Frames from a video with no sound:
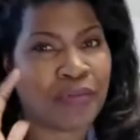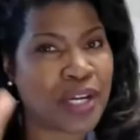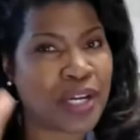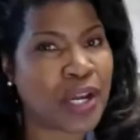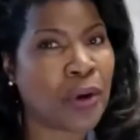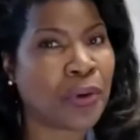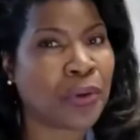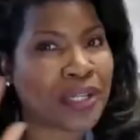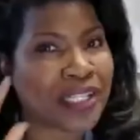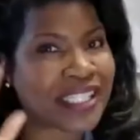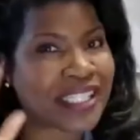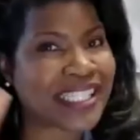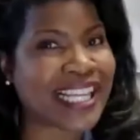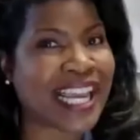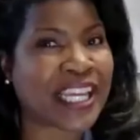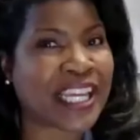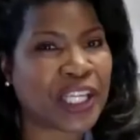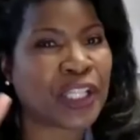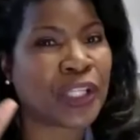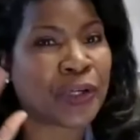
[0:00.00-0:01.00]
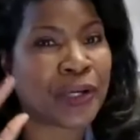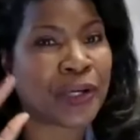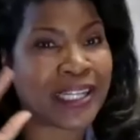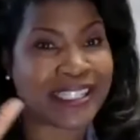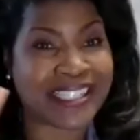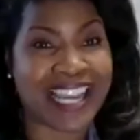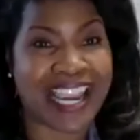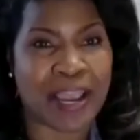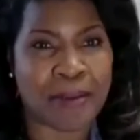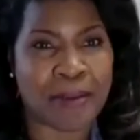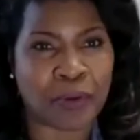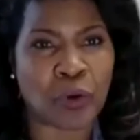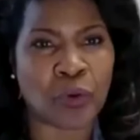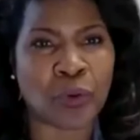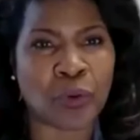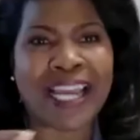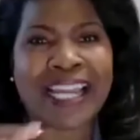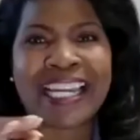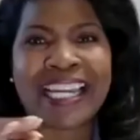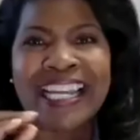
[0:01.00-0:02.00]
If we go to a secular
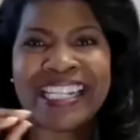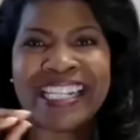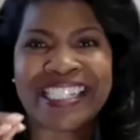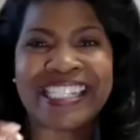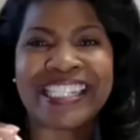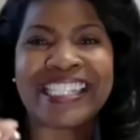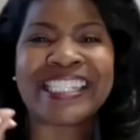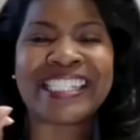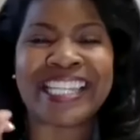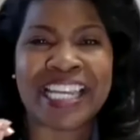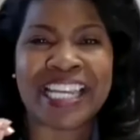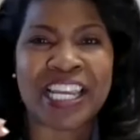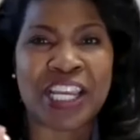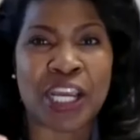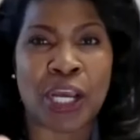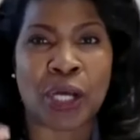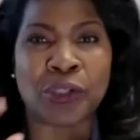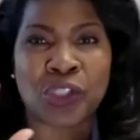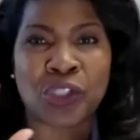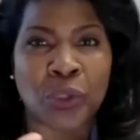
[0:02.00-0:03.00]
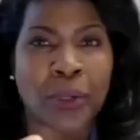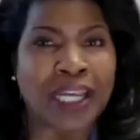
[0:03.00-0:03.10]
example, right, he's the CEO.